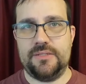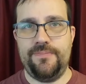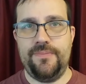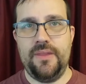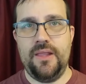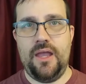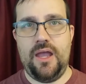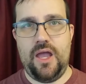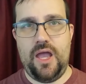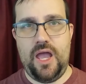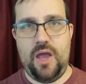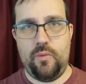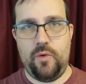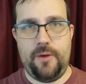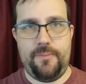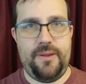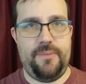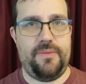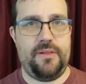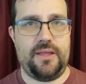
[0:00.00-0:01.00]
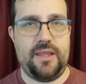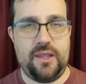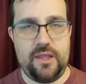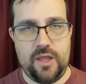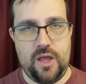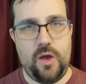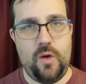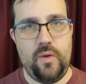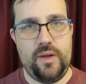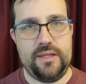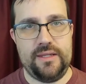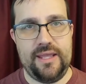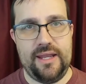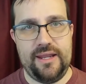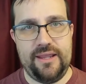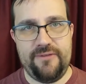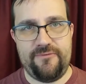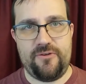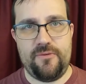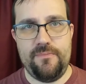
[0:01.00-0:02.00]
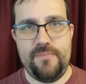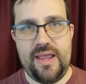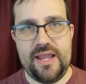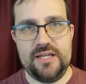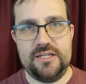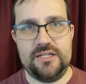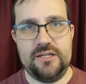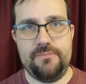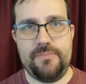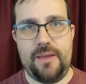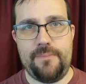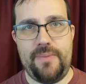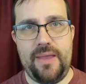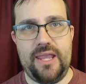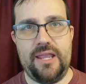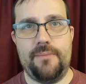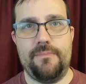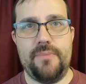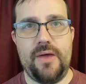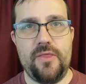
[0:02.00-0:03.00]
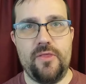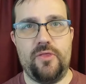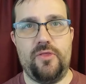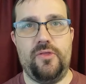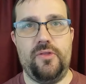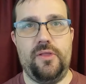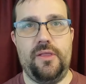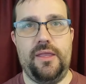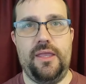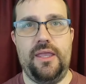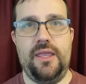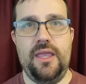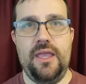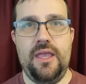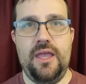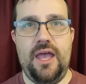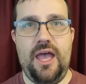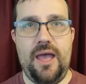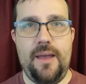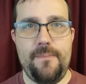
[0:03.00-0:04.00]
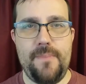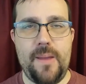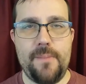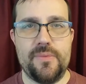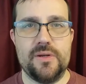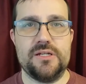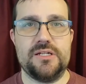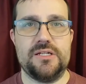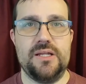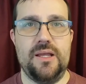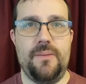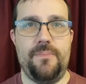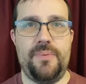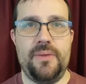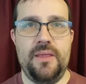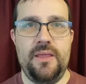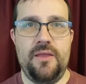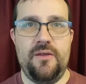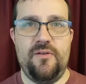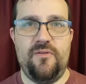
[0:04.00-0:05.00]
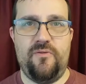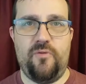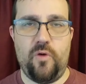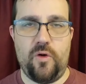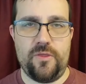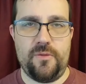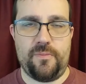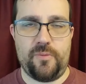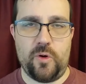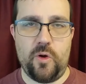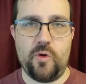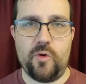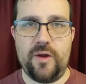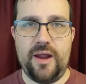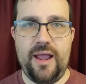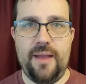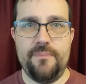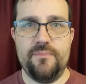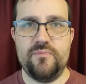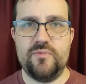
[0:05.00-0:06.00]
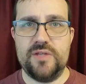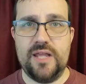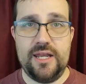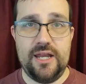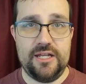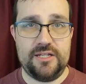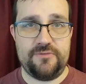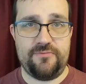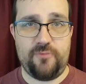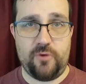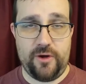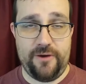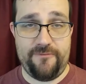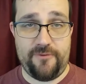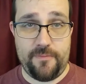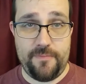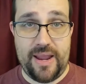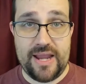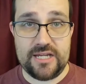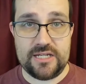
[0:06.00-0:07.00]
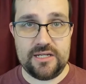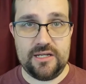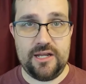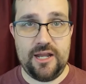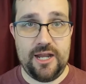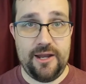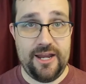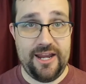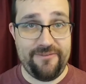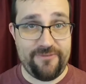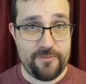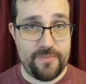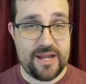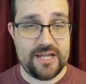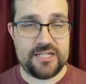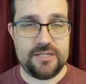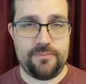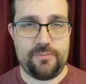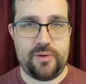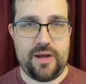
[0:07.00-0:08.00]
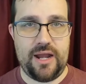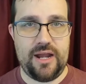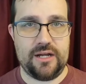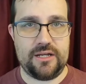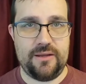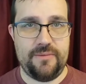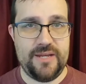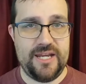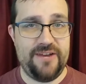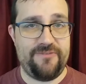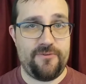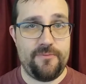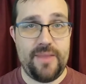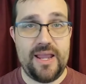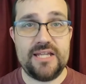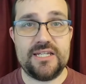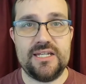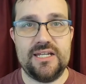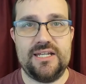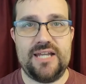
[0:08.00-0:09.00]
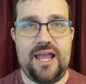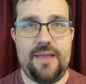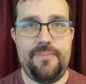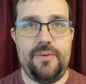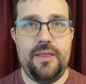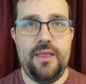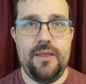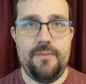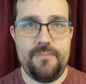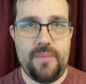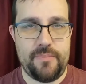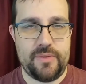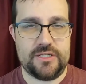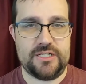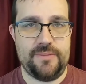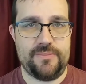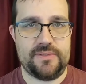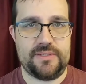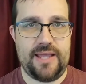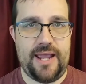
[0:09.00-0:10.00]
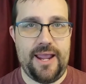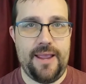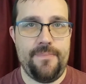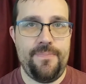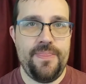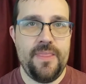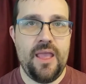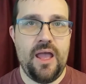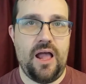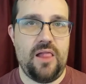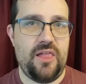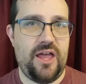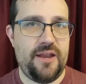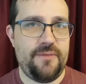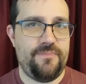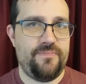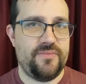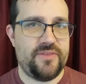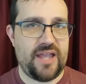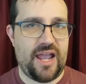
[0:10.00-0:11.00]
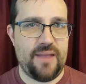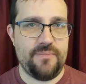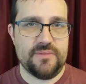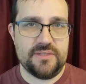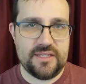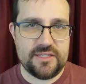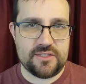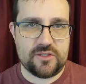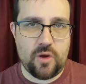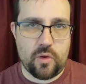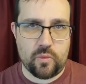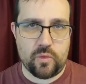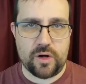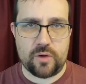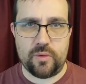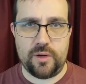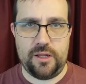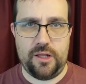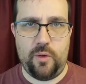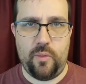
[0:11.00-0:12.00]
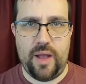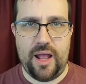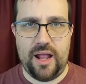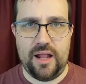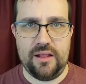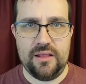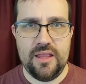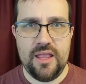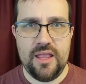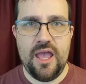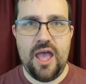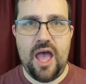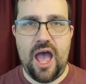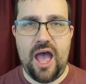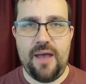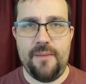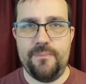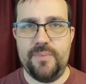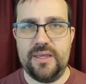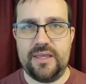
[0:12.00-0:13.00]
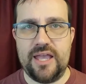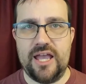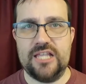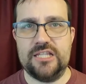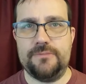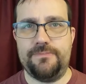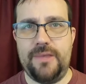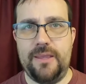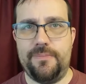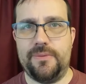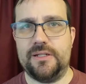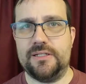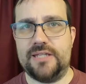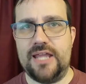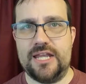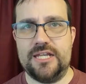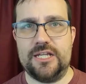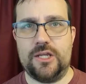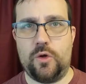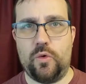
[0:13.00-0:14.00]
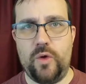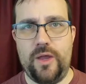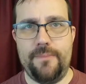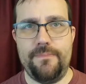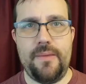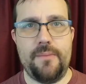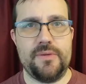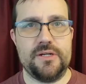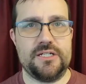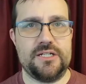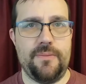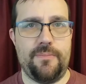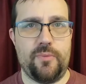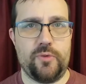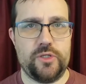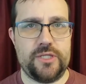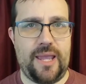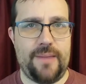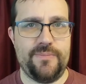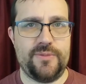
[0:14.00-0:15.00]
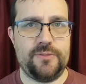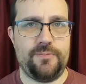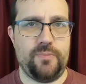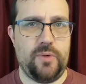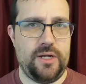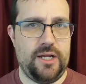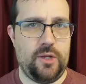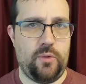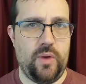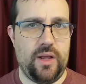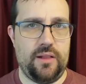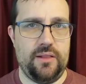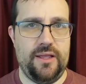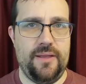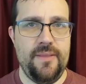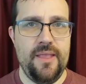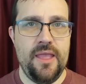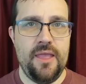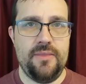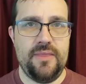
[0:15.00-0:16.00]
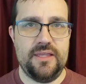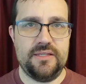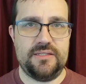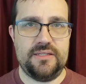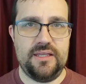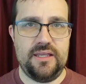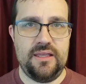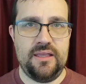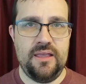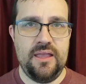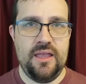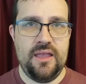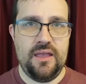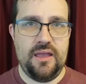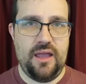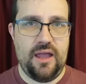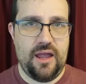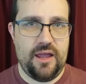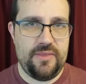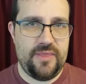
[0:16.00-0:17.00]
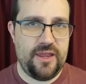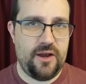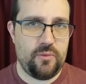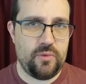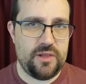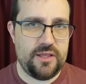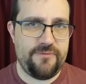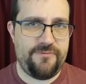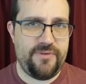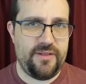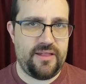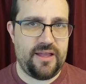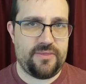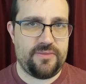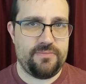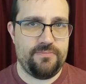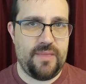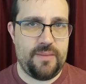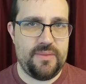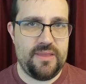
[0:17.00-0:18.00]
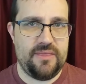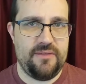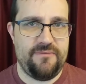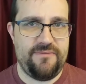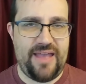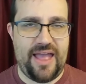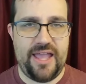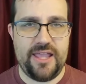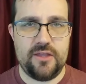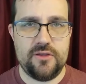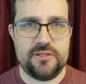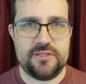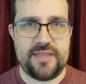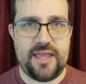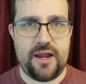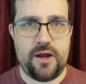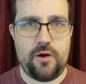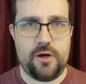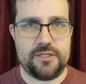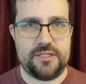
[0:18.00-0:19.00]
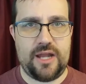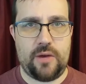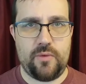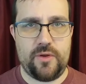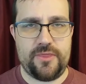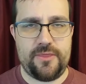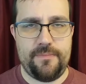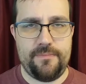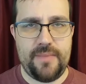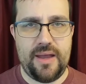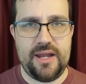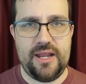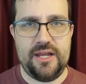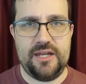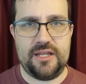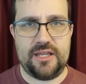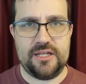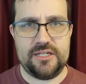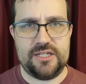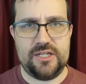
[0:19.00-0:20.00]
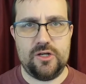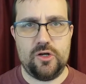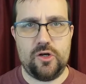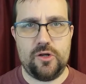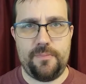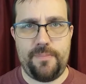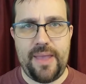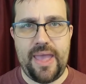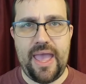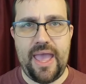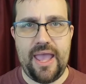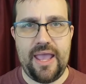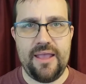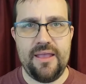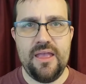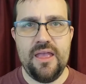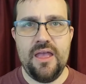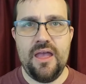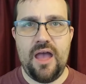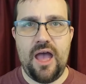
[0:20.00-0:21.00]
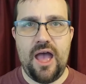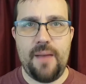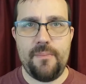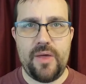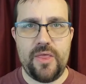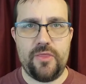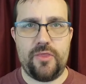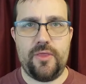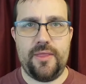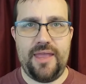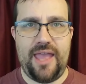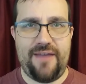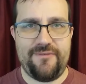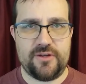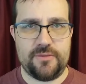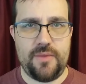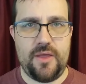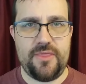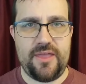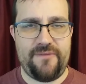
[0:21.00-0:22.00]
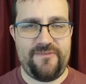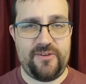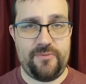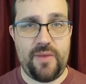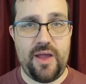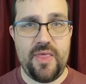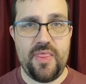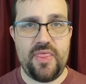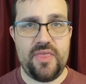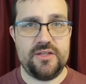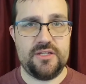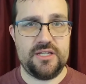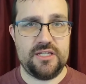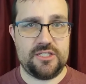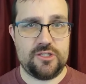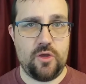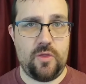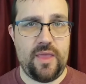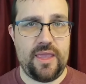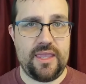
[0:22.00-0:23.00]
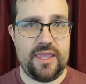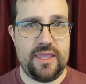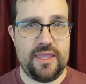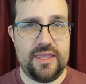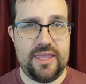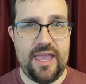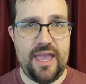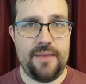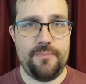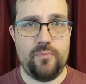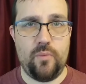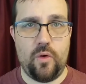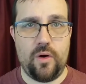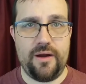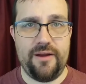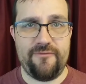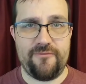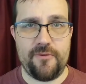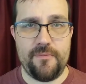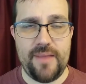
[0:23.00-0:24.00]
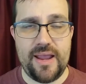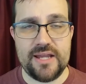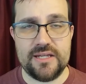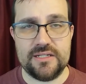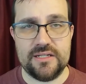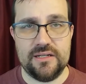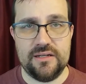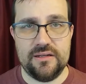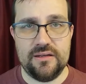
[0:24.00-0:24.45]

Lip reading: where people can go and get information by paying a monthly membership for the program, and it's for information, and an information product, an information type membership site. A lot of times these don't work really well because people tend to quit membership sites pretty quickly. They see, they don't really feel like maybe the value's there, or it's not worth the money to continue to pay month after month after month just so they can get more information.